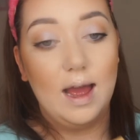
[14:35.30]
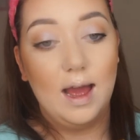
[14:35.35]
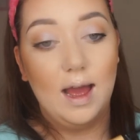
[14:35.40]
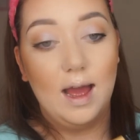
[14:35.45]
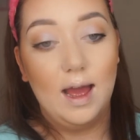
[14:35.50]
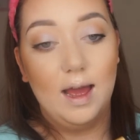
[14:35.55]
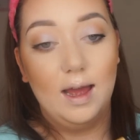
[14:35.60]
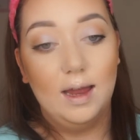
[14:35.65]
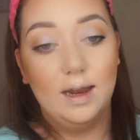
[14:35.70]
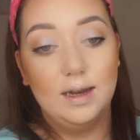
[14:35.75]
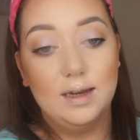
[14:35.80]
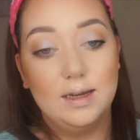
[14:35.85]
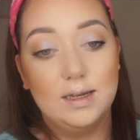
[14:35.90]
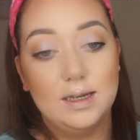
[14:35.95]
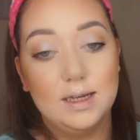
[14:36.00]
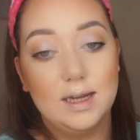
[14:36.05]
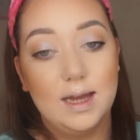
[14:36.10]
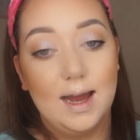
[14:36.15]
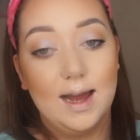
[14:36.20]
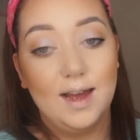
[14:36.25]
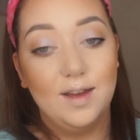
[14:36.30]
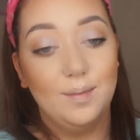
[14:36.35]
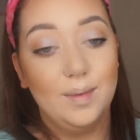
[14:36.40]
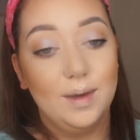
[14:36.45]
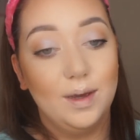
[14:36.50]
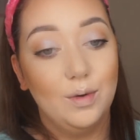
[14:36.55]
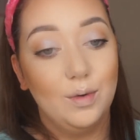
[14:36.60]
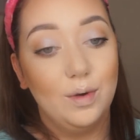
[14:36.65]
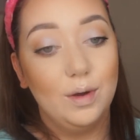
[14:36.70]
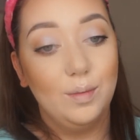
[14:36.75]
and I've
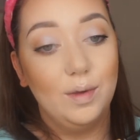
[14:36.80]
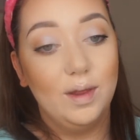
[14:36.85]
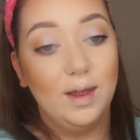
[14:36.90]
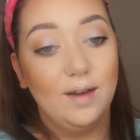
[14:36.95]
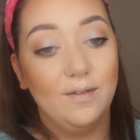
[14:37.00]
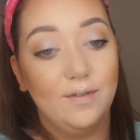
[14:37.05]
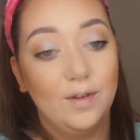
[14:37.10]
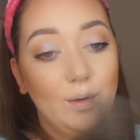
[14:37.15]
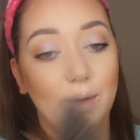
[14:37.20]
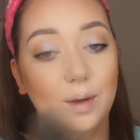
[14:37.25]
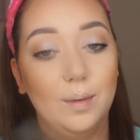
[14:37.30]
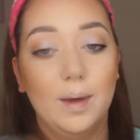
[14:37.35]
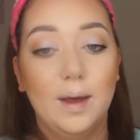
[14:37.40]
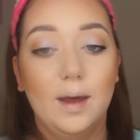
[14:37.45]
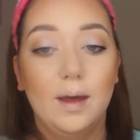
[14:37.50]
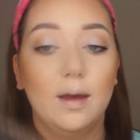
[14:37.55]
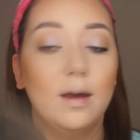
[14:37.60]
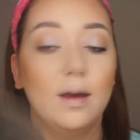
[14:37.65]
been going with that for a wee bit.